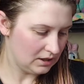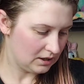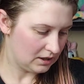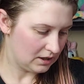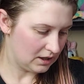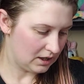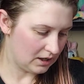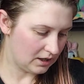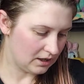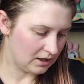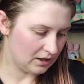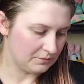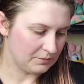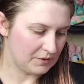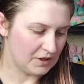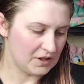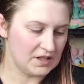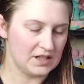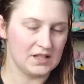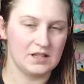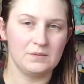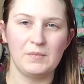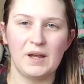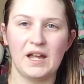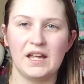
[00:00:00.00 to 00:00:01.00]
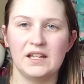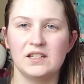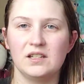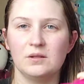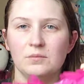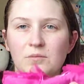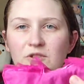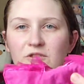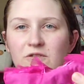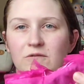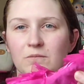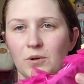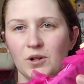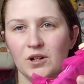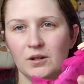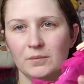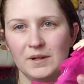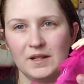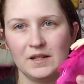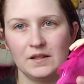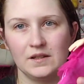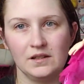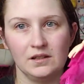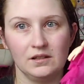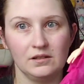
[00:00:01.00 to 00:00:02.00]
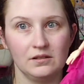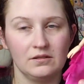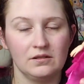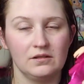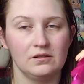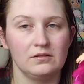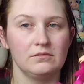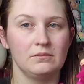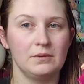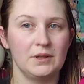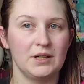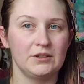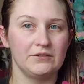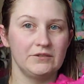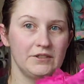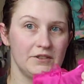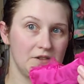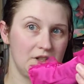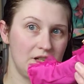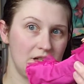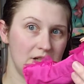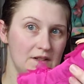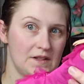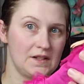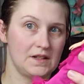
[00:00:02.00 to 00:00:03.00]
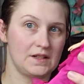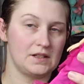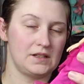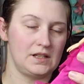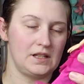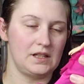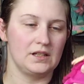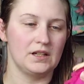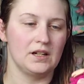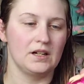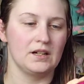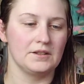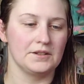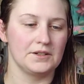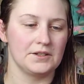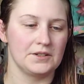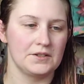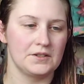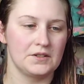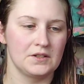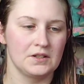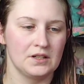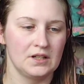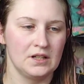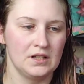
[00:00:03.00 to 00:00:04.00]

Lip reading: Because these made-to-move Barbies, you know, they're about $15, $16.